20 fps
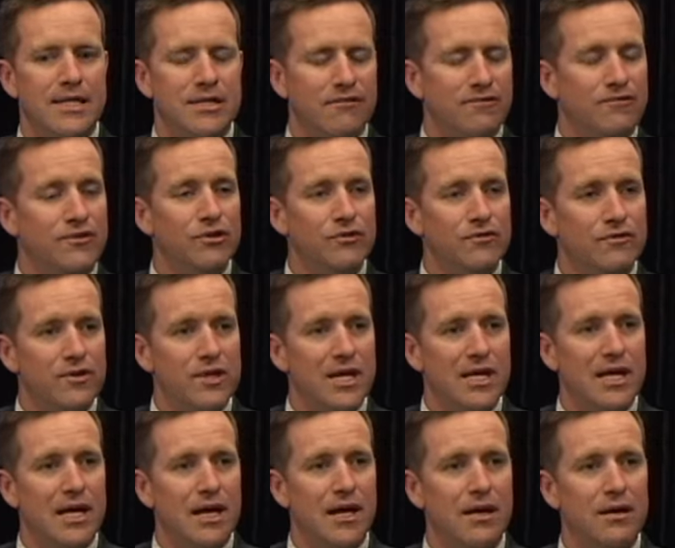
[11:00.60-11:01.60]
it fuel for the
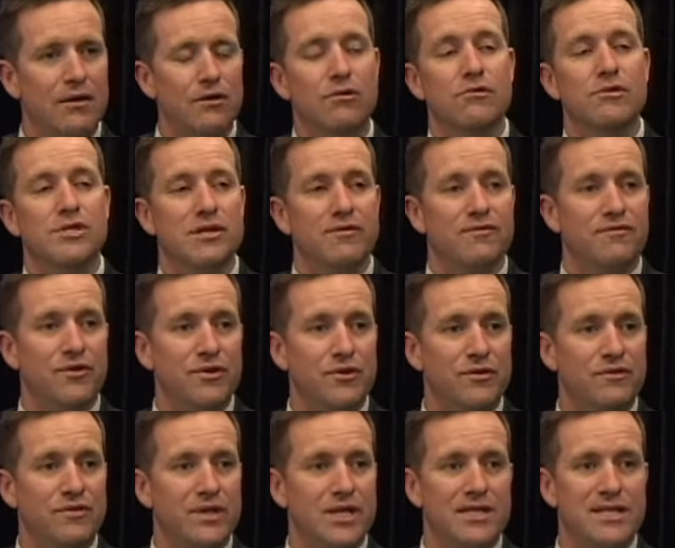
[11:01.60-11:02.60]
car or is it
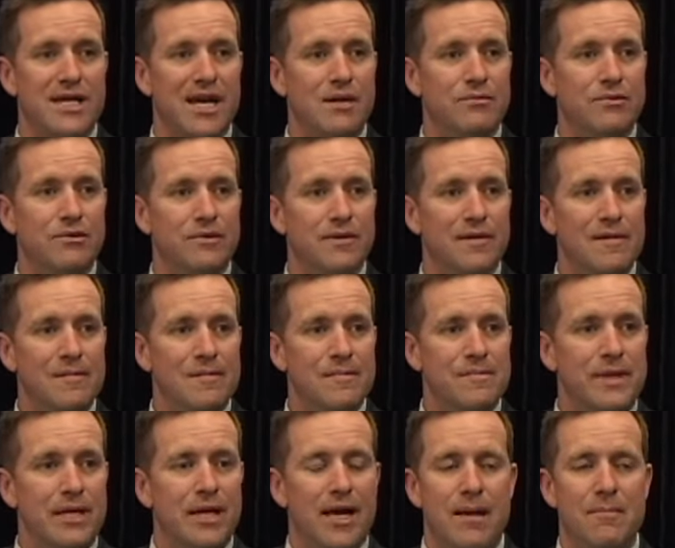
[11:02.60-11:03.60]
food for the table?
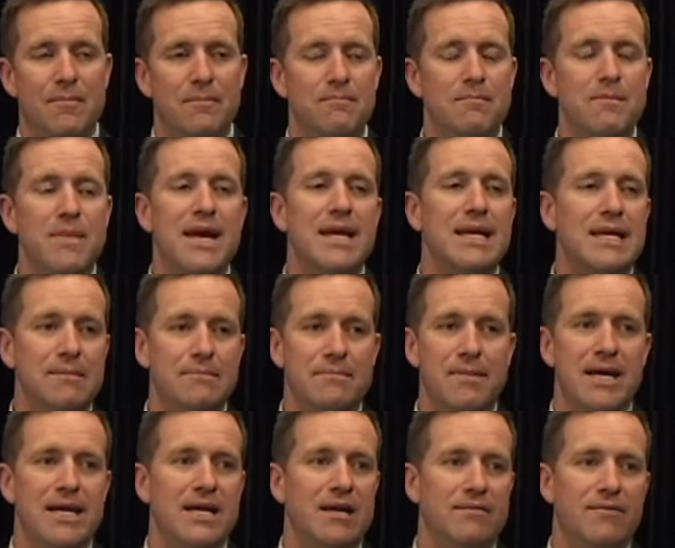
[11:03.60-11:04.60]
And
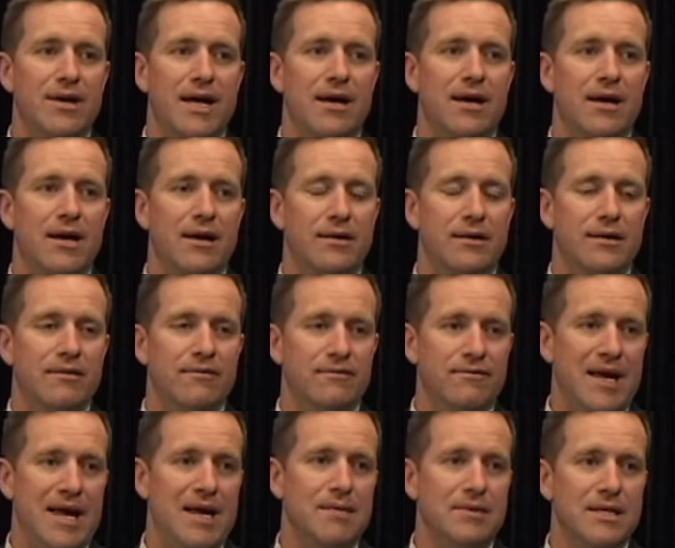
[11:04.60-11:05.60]
many of our the
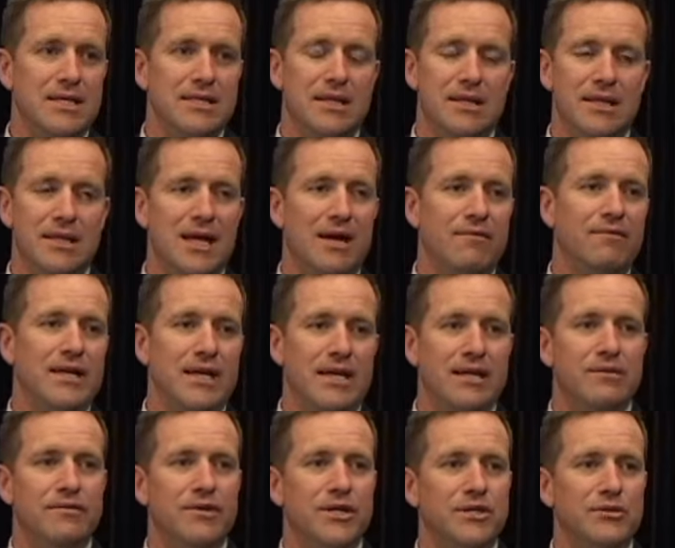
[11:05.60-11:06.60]
families, the lovely
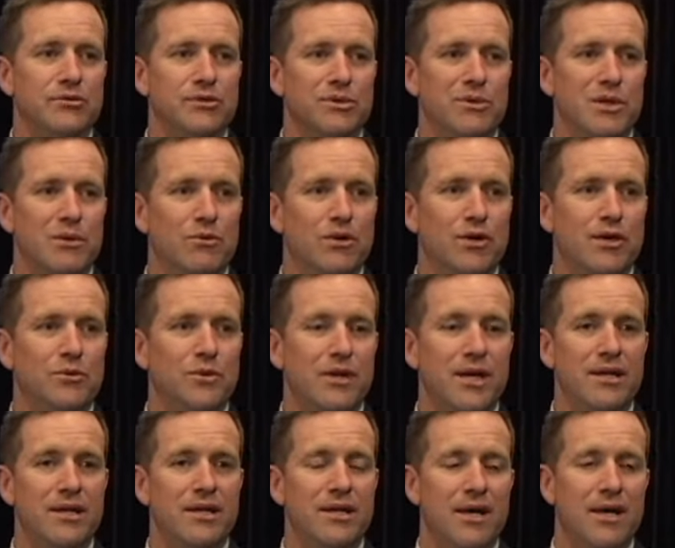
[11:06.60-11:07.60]
individuals we work
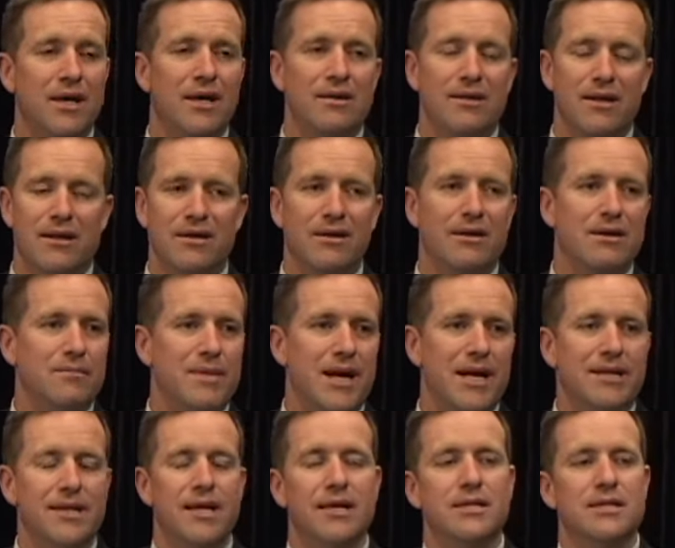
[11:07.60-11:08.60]
with, they've got to
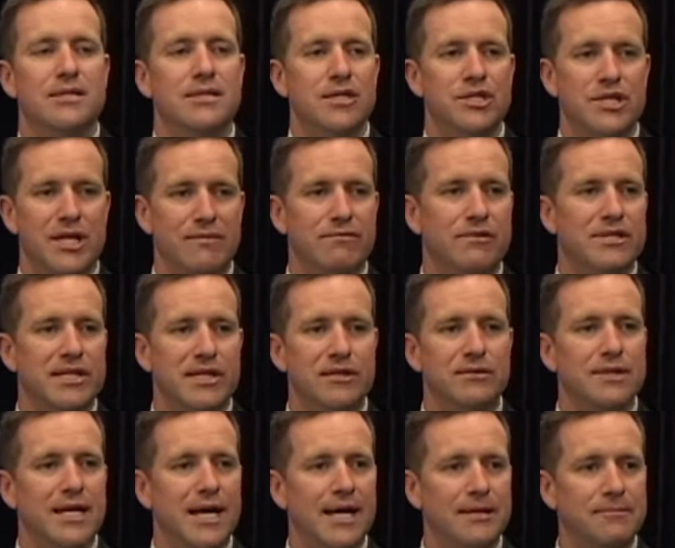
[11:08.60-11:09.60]
make that decision every
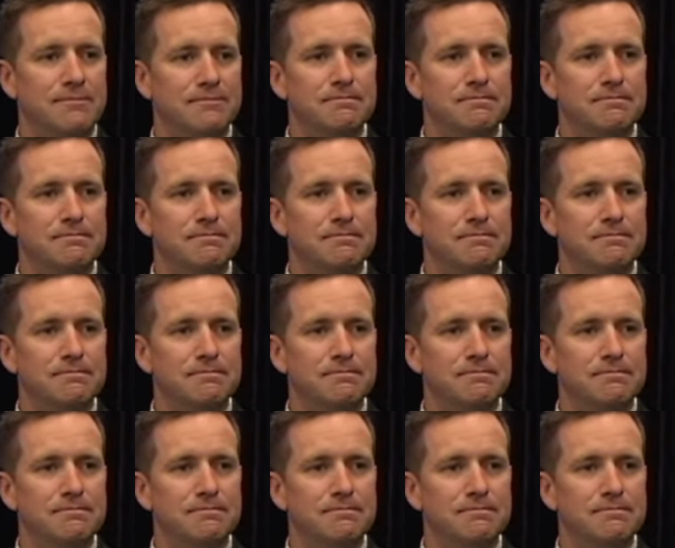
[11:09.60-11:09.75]
single day.